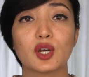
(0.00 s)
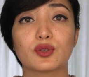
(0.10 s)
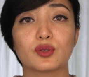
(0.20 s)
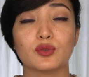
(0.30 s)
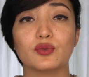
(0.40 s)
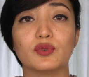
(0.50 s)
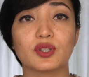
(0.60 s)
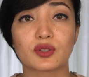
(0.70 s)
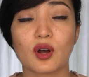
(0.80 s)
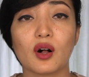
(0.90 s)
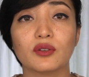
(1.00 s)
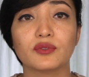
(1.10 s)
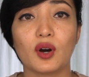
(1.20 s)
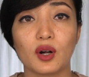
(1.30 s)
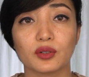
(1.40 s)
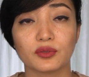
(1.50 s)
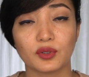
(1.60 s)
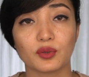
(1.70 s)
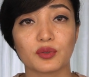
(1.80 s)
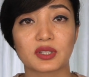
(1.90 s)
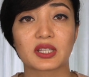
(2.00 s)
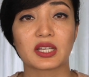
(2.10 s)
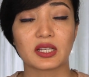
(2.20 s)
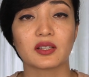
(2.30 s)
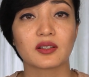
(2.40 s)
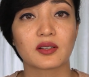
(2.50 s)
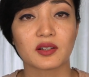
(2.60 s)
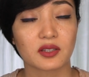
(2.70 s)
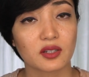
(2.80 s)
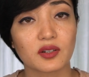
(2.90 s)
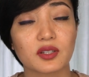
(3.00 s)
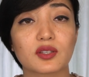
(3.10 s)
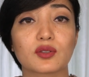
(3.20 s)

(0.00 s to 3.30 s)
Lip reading: to resolve all of those skin concerns.